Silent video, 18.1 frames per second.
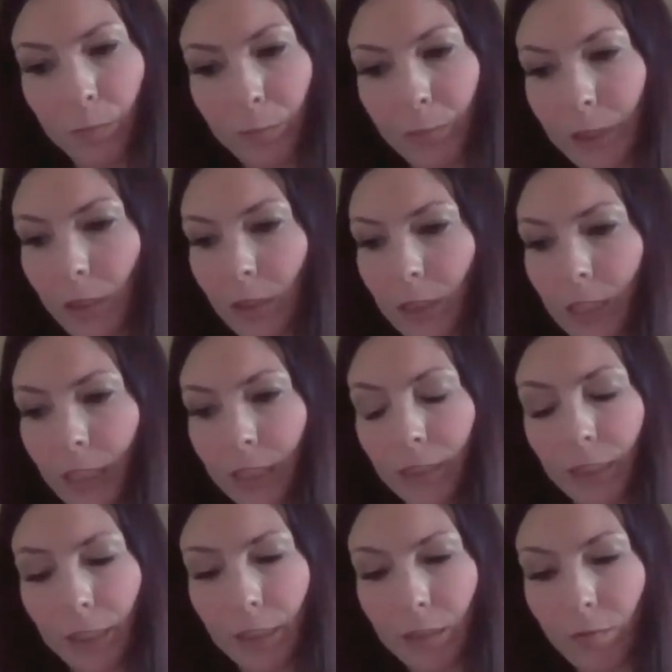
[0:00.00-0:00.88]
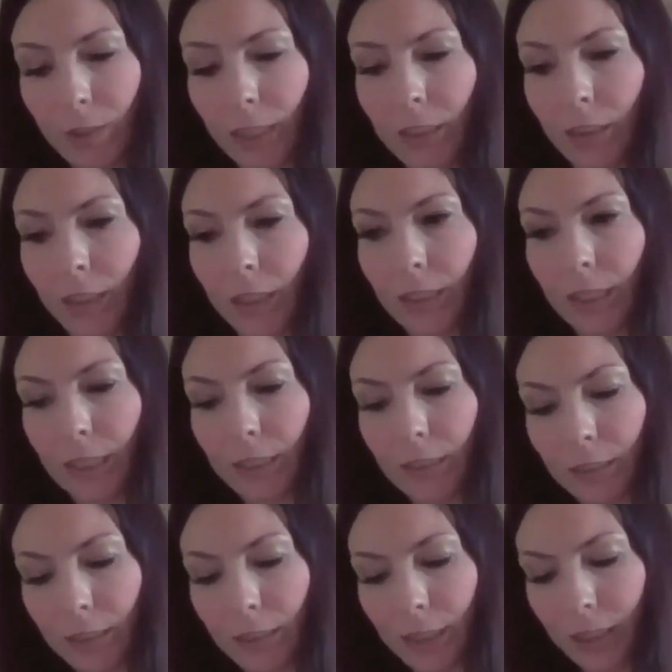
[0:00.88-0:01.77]
because I really think
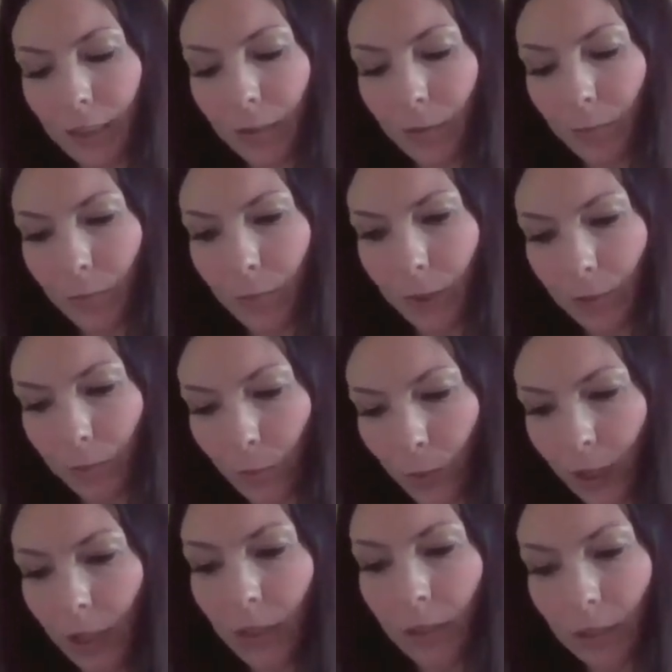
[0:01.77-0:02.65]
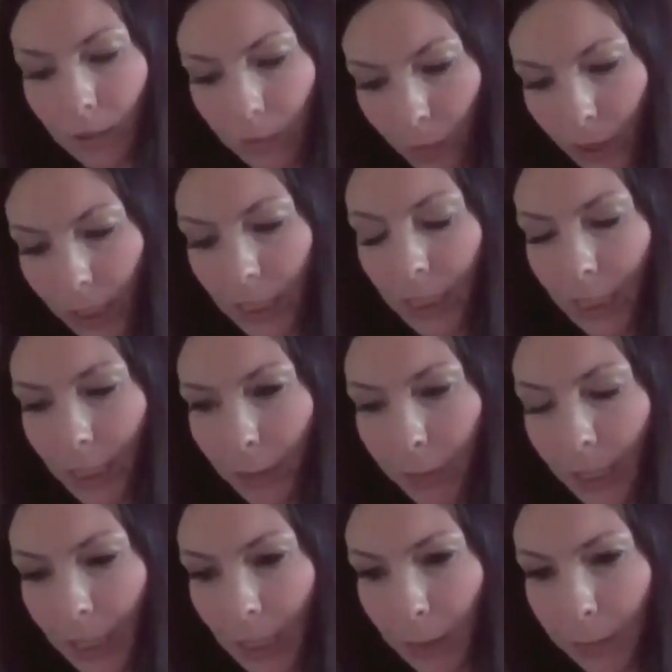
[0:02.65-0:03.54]
that what I see
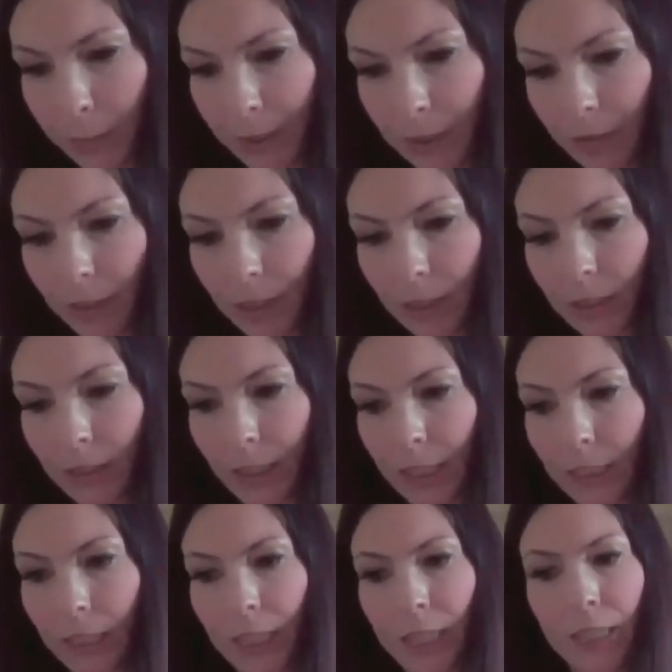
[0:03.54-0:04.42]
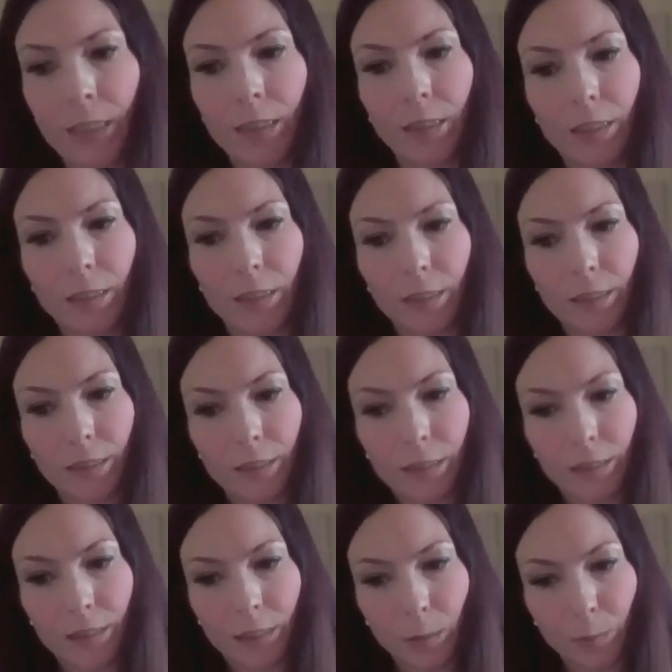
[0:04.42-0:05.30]
in my experience is that the
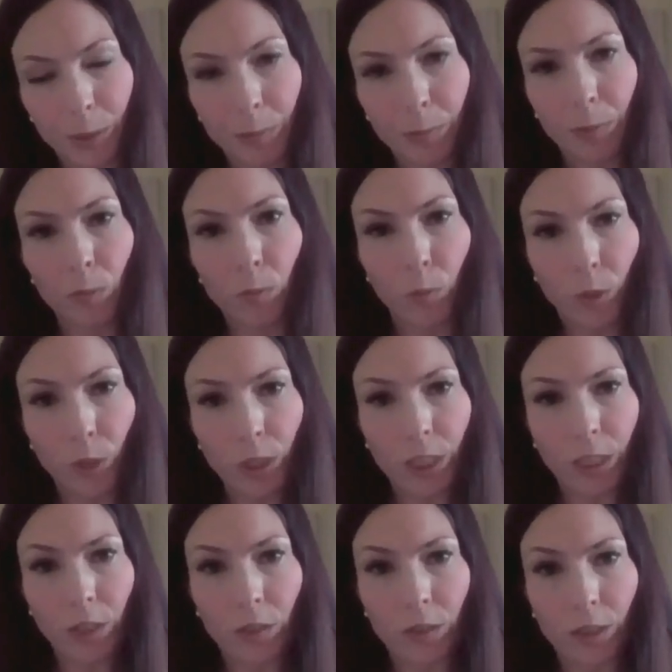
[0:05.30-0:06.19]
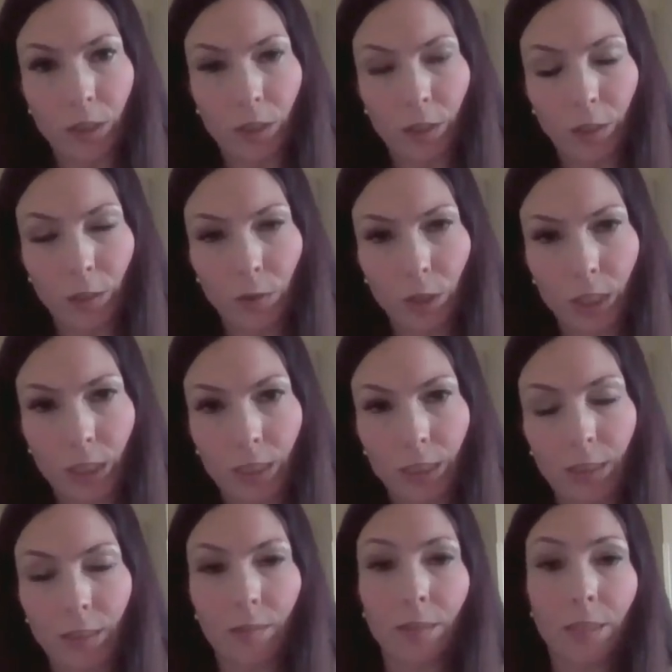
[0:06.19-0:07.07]
people working on the
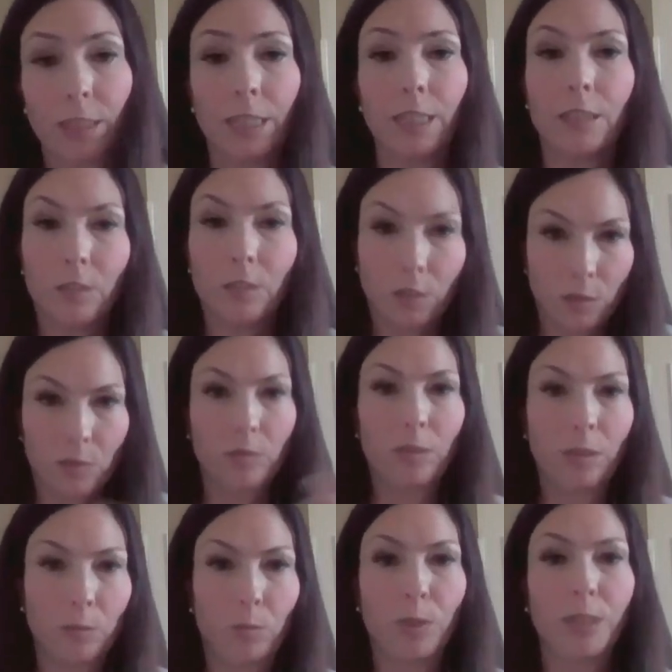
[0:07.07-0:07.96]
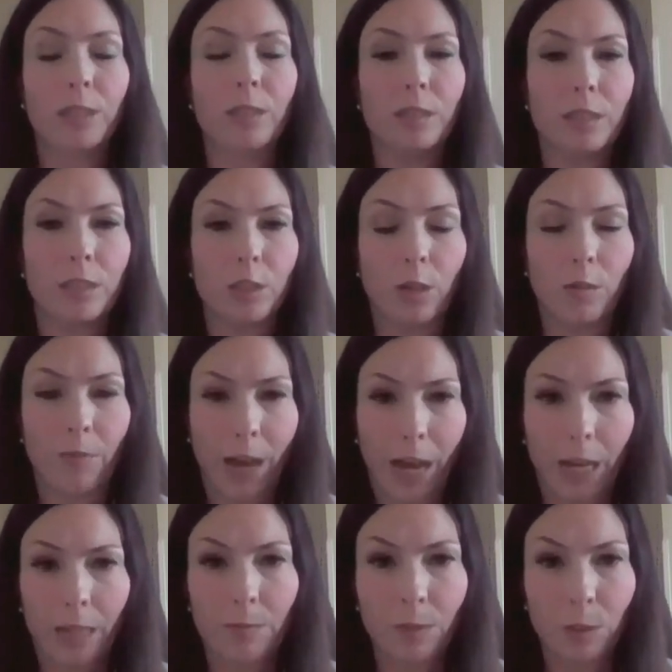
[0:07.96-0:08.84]
solutions, say the winners of
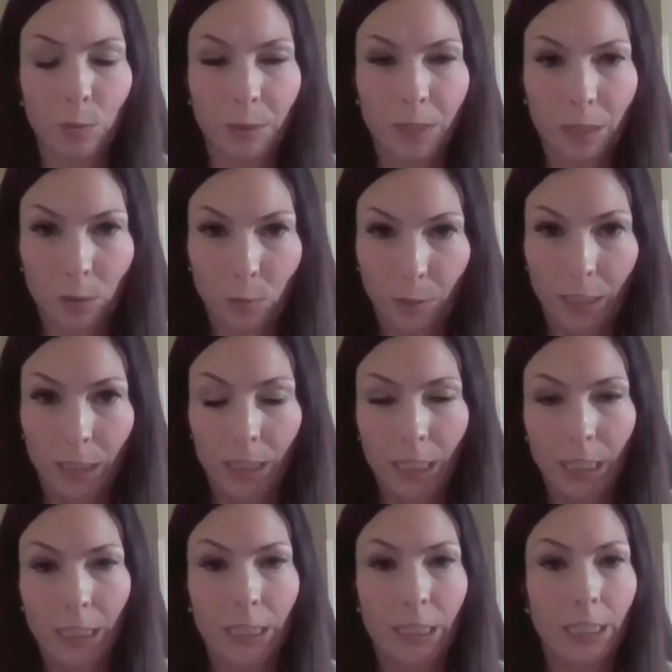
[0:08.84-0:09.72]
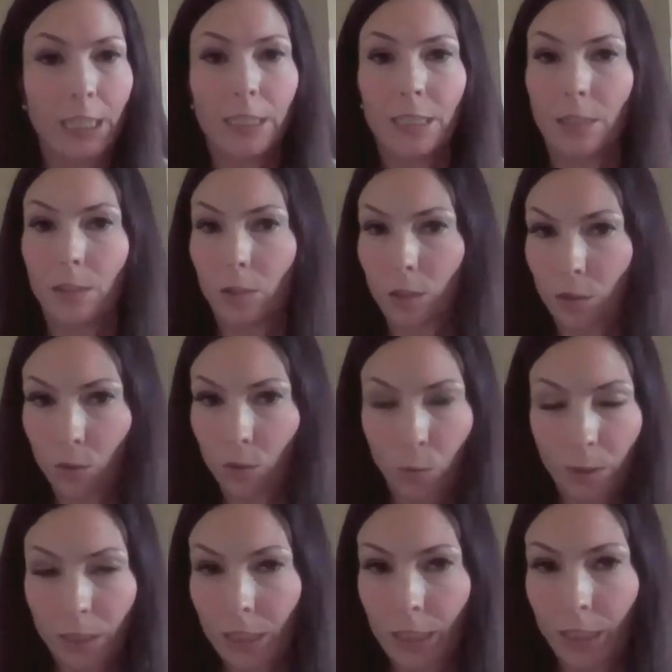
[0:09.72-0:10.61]
Hacker Sweden 2018 and also
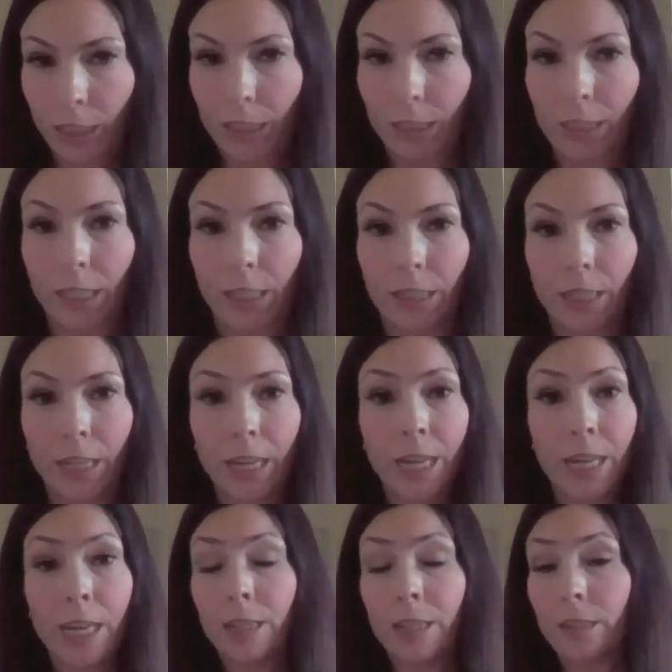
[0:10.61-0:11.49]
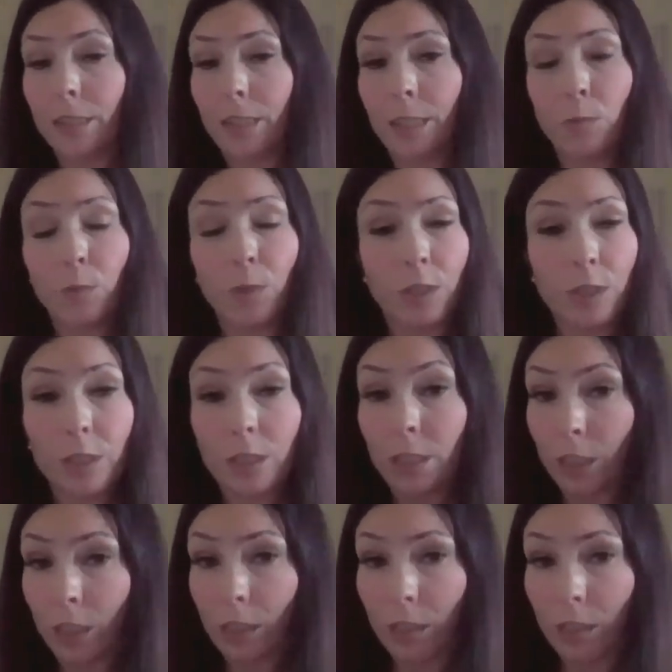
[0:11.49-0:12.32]
2019, they were